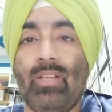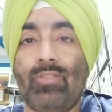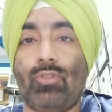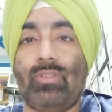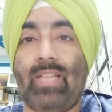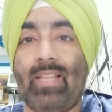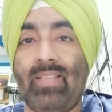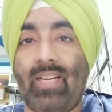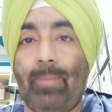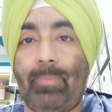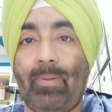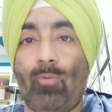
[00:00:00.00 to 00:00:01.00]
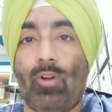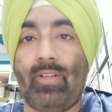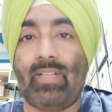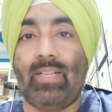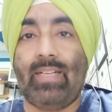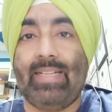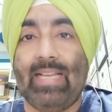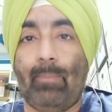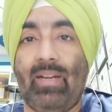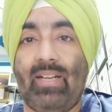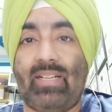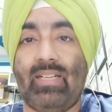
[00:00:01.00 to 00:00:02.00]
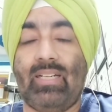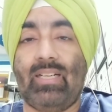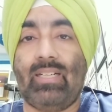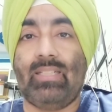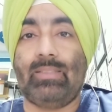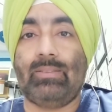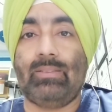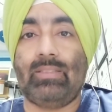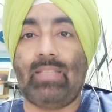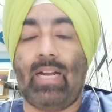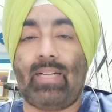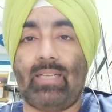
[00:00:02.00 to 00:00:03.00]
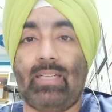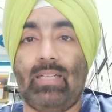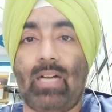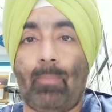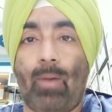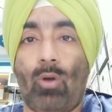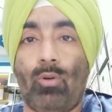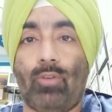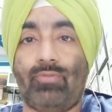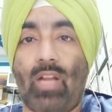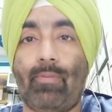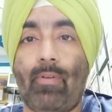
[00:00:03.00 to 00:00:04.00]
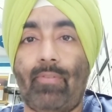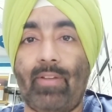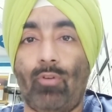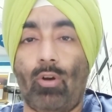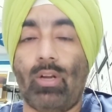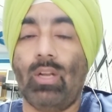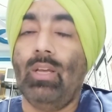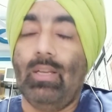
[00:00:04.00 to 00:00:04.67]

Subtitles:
so then the DP won't debit that amount of 354.